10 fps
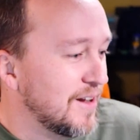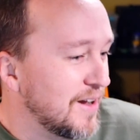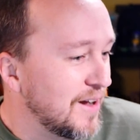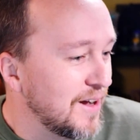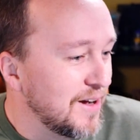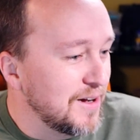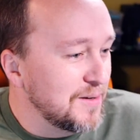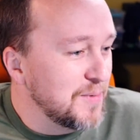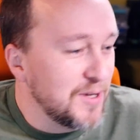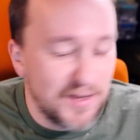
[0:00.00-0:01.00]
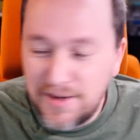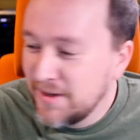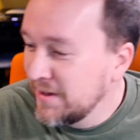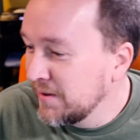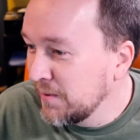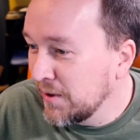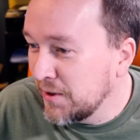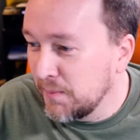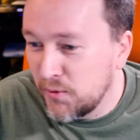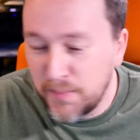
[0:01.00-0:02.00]

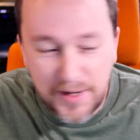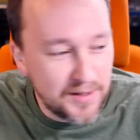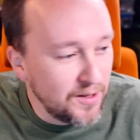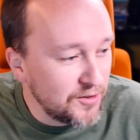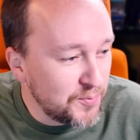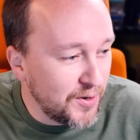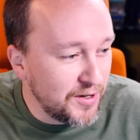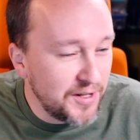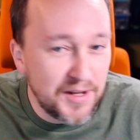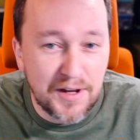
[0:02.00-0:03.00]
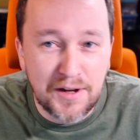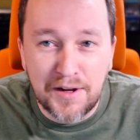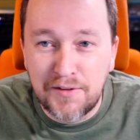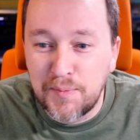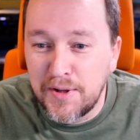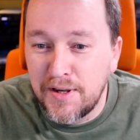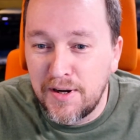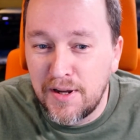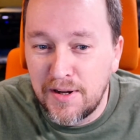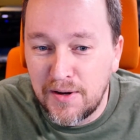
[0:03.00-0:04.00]
Welcome to my launch party. I've
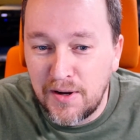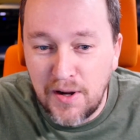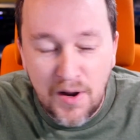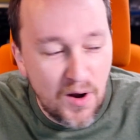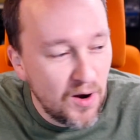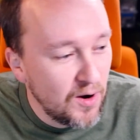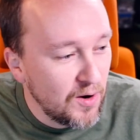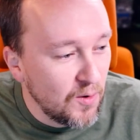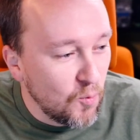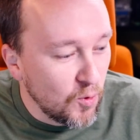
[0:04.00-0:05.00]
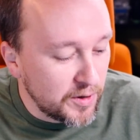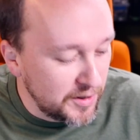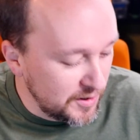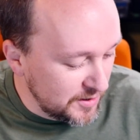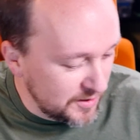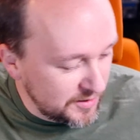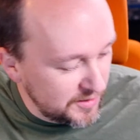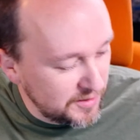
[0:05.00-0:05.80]
been working on